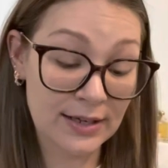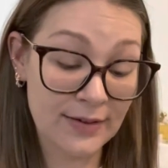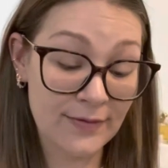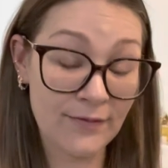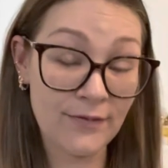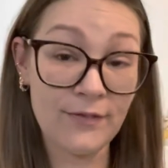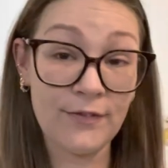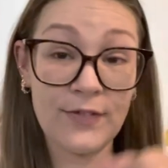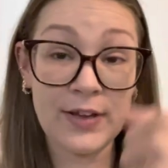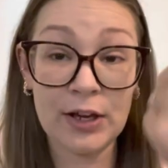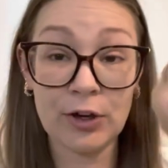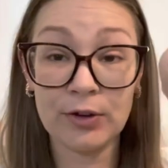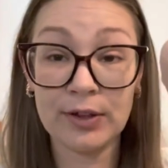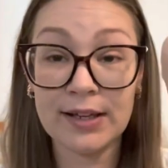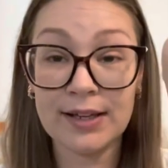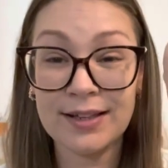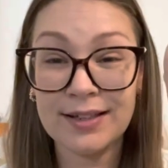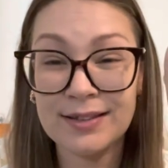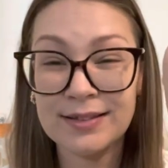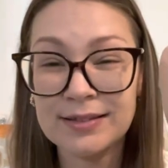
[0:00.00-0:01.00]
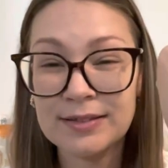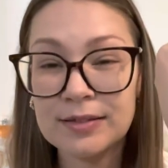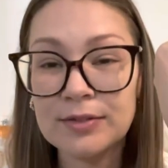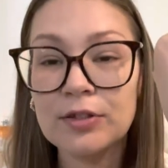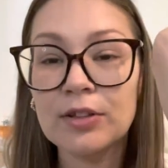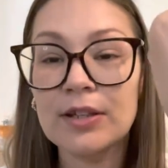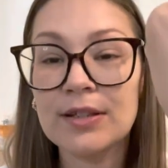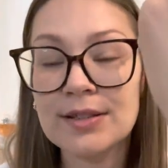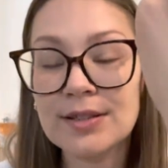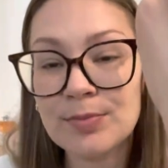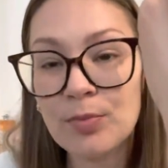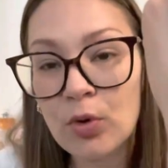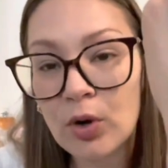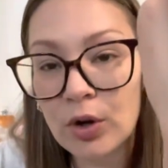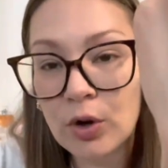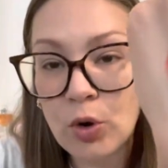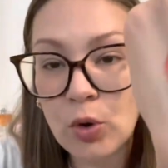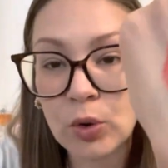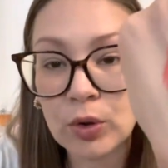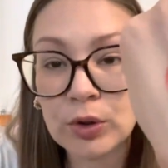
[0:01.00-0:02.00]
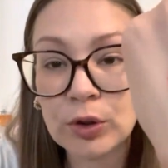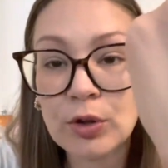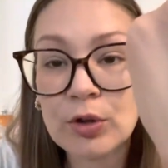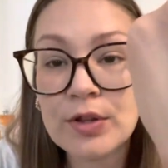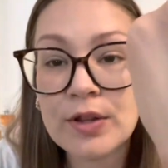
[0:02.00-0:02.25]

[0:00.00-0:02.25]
it's more coral